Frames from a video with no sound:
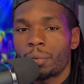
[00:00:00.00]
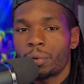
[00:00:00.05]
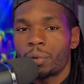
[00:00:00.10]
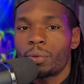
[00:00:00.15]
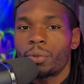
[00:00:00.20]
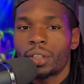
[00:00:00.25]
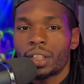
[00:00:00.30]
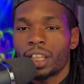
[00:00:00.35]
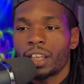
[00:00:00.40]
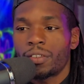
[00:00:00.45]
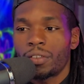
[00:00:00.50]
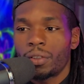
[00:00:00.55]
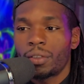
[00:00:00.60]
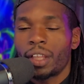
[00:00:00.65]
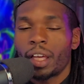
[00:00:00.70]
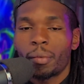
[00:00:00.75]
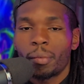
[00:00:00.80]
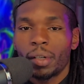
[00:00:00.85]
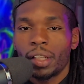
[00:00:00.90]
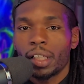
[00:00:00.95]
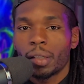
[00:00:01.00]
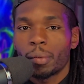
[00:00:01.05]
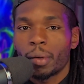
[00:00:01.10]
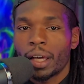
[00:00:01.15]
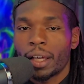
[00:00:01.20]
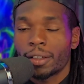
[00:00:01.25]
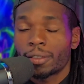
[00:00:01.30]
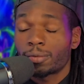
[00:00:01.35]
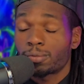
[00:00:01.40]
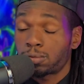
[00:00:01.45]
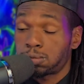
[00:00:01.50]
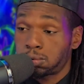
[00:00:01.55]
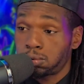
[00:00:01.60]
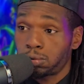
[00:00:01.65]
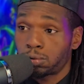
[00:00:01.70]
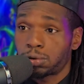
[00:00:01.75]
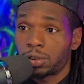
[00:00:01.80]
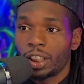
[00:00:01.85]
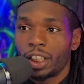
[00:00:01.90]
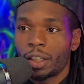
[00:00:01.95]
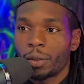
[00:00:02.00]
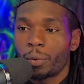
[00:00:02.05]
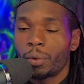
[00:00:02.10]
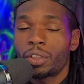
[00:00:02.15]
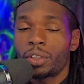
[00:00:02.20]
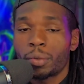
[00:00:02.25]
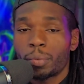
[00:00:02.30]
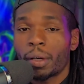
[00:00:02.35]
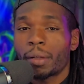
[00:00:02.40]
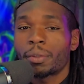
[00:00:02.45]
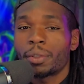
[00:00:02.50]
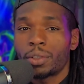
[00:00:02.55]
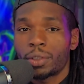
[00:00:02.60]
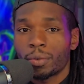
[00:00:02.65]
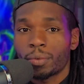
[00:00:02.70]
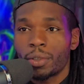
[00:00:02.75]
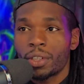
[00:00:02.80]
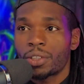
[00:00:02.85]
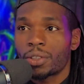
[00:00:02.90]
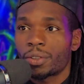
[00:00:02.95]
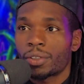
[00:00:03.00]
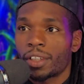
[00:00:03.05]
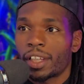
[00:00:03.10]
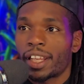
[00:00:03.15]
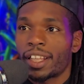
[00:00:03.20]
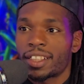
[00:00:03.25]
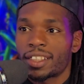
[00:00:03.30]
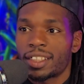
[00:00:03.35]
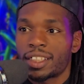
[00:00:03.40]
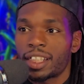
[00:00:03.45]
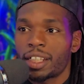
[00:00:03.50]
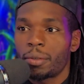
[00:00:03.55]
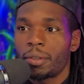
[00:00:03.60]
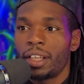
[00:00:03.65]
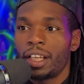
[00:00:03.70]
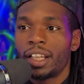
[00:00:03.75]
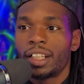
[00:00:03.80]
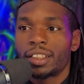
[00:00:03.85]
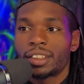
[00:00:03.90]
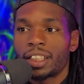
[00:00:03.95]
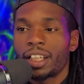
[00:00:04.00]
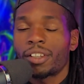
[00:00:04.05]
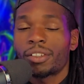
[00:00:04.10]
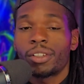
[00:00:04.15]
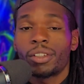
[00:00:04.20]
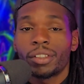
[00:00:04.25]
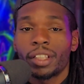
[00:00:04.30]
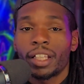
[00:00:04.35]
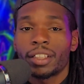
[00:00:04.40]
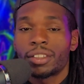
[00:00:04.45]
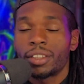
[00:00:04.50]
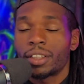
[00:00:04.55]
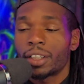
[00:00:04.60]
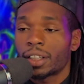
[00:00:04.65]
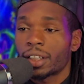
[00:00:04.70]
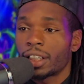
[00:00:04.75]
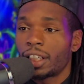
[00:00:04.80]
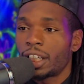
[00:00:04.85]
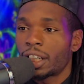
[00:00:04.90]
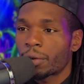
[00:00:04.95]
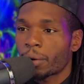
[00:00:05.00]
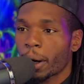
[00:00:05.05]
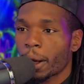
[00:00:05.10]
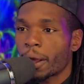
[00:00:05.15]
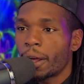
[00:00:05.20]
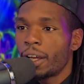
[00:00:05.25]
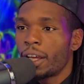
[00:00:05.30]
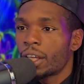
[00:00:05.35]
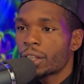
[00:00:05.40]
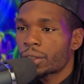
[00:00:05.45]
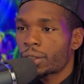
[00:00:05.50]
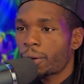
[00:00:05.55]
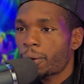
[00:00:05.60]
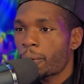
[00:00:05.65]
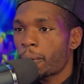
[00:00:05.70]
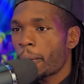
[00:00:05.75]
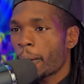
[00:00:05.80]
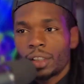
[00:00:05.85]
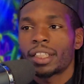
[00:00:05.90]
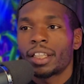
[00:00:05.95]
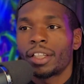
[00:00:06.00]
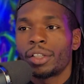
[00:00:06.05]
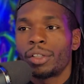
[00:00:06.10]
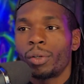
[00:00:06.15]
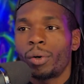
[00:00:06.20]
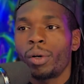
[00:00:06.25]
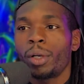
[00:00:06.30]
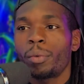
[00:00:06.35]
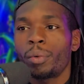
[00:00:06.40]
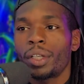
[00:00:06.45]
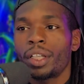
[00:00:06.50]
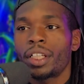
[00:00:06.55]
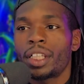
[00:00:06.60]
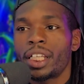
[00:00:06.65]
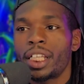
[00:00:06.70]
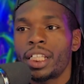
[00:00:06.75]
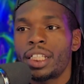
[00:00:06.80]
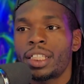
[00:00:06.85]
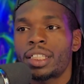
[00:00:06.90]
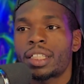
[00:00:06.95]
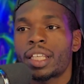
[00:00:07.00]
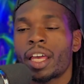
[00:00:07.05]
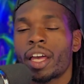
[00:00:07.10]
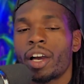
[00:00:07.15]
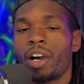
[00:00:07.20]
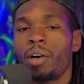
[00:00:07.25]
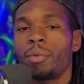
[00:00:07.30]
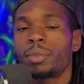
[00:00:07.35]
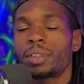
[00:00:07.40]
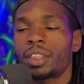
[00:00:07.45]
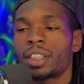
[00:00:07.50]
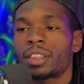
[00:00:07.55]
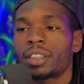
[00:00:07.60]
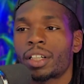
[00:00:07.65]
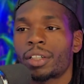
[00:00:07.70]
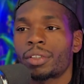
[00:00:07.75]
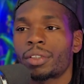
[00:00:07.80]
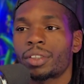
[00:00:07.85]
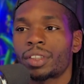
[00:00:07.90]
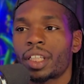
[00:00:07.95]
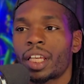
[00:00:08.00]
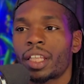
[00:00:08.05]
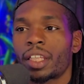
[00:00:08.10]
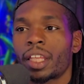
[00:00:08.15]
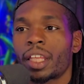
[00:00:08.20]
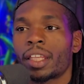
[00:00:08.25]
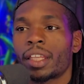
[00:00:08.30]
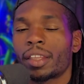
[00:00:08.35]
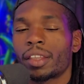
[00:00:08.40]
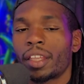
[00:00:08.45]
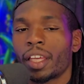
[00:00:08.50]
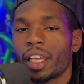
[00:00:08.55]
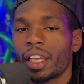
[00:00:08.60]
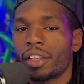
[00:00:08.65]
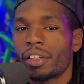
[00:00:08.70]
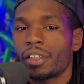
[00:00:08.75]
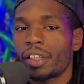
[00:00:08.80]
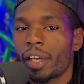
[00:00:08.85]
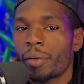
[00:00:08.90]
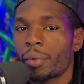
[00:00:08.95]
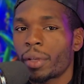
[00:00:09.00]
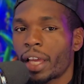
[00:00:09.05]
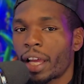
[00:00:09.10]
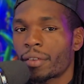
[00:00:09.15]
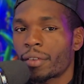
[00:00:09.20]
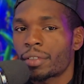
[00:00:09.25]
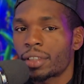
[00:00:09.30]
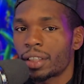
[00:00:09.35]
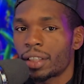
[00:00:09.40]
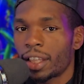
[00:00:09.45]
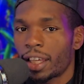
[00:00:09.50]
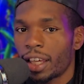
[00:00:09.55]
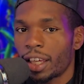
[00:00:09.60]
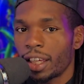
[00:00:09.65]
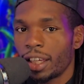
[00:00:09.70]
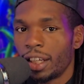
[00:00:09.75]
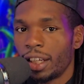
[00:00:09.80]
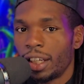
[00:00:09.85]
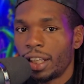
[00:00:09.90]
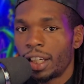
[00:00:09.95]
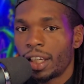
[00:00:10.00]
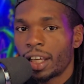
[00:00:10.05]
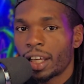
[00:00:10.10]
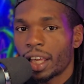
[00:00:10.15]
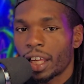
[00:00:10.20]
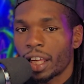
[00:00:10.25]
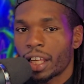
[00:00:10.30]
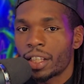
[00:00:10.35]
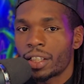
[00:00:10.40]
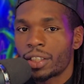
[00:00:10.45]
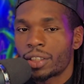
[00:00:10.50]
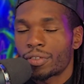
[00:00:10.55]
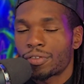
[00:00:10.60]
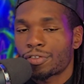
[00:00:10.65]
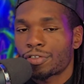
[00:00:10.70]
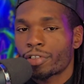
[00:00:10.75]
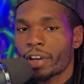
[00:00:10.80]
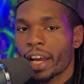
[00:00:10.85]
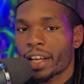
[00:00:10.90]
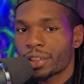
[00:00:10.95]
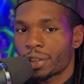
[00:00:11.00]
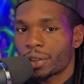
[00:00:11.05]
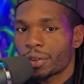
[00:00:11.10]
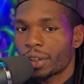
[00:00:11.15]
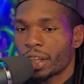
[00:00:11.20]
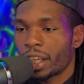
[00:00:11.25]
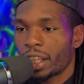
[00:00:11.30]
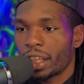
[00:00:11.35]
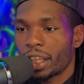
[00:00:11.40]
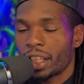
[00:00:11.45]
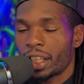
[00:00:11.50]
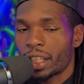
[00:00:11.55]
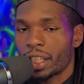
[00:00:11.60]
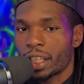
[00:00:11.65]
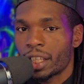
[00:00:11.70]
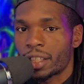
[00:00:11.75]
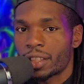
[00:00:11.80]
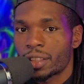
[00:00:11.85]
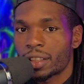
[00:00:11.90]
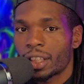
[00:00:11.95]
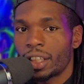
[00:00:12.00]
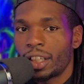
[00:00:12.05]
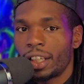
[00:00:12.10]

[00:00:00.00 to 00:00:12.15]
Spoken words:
through and give you that money back? We should probably do some research on that and see how long that took, right? So knowing what it is helps us understand that the internet we have today is fractured. It is